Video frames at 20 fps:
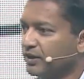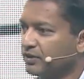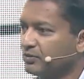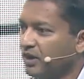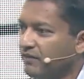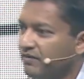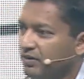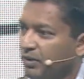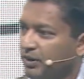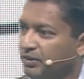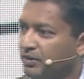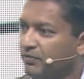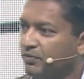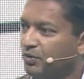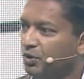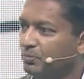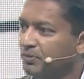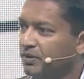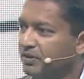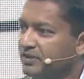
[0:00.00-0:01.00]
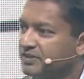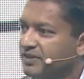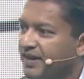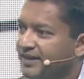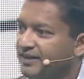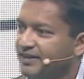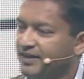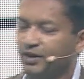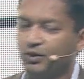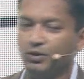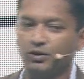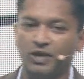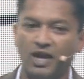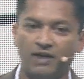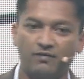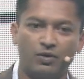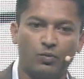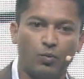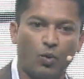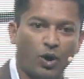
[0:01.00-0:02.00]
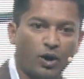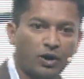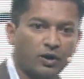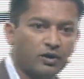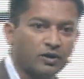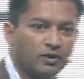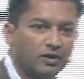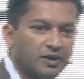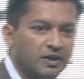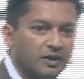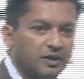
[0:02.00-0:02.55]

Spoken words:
to everyone in the room that this idea could never work.